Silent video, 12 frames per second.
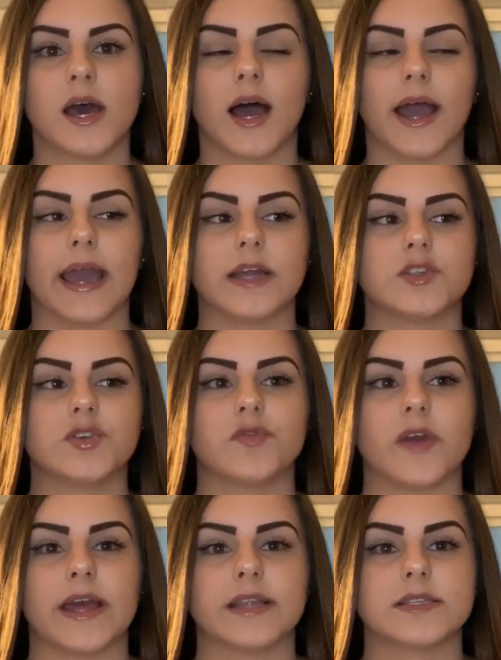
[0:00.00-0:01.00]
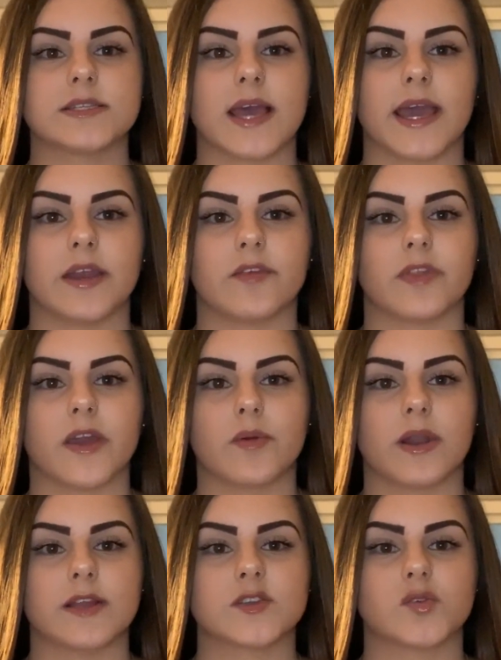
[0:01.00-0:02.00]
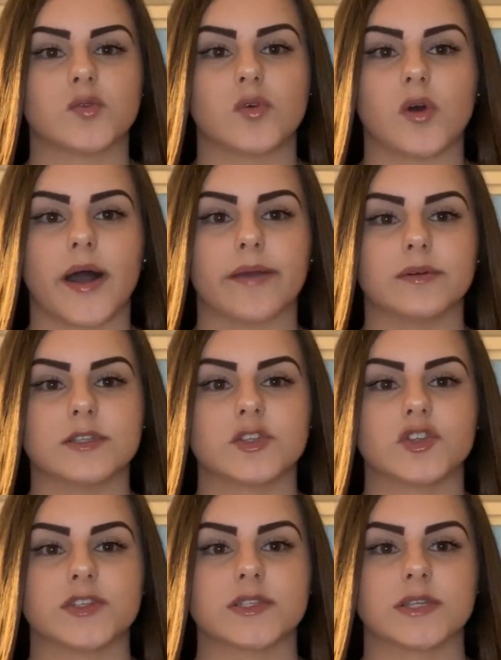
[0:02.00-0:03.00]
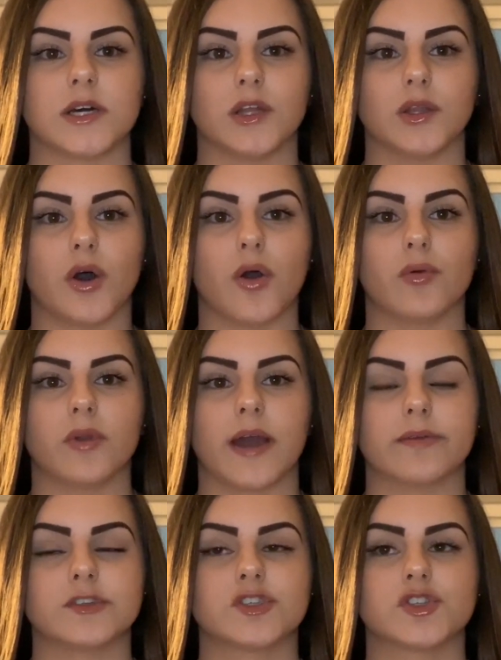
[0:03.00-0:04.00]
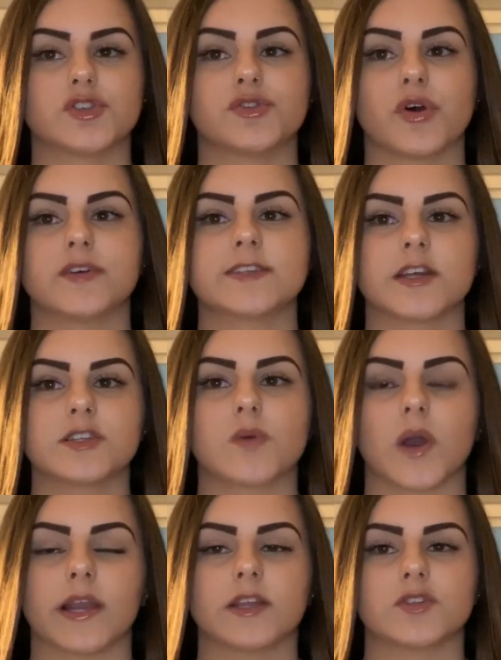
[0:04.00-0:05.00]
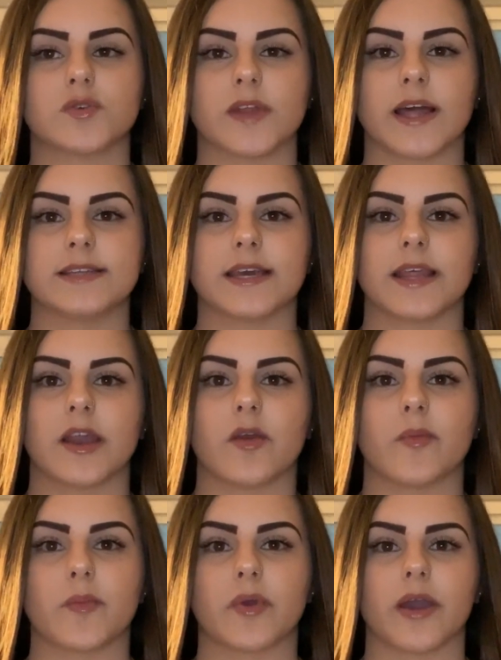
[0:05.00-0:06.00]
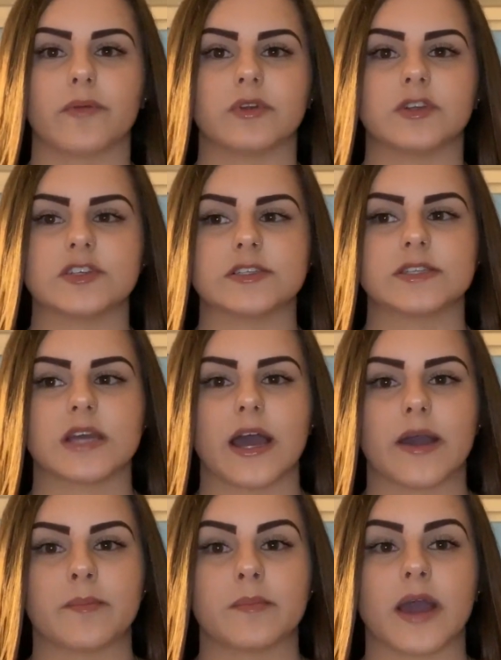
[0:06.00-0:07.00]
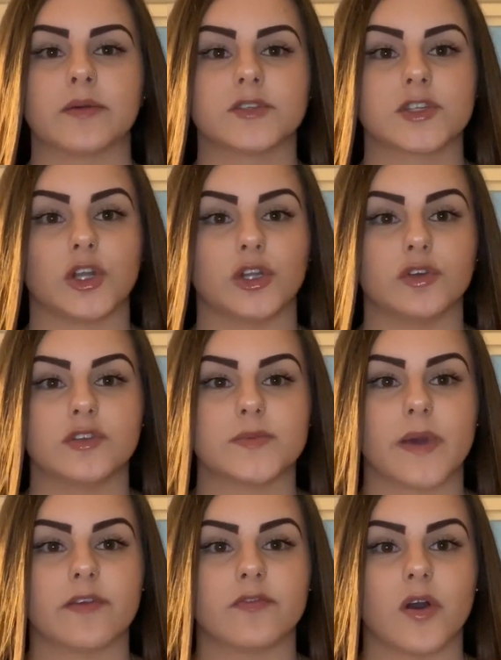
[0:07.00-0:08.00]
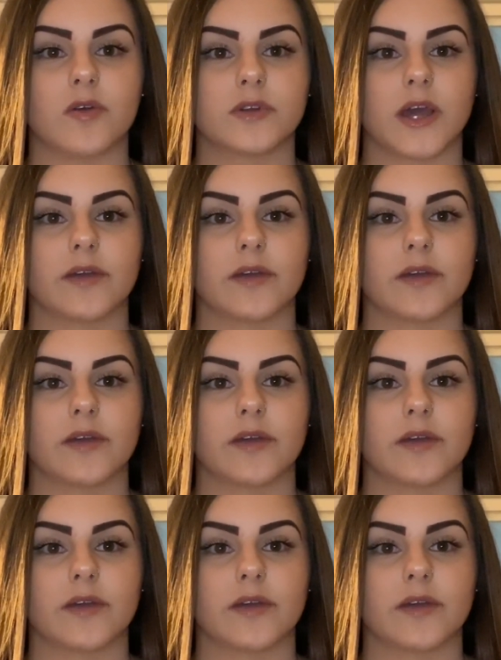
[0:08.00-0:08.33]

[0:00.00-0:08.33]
I had 2 friends, and if they weren't at school, I was just alone. I was so scared to walk into school that day that I remember I would just, I was glued to my phone.